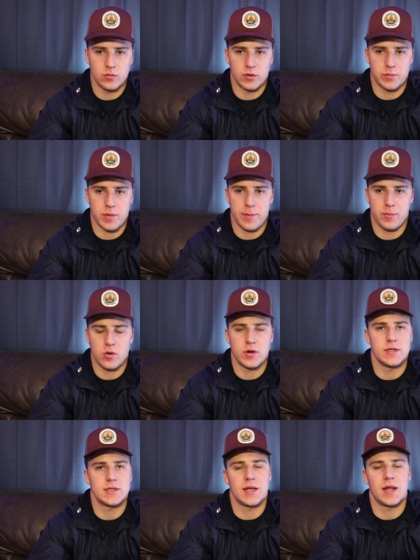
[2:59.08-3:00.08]
with my
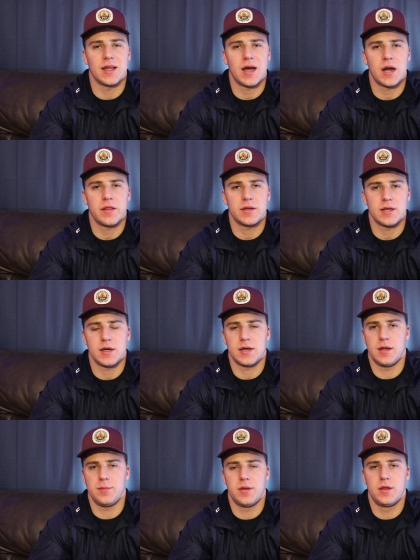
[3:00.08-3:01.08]
boys. And a lot of the
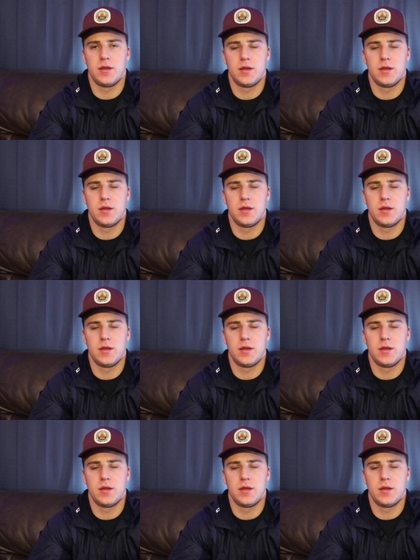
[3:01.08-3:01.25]
time,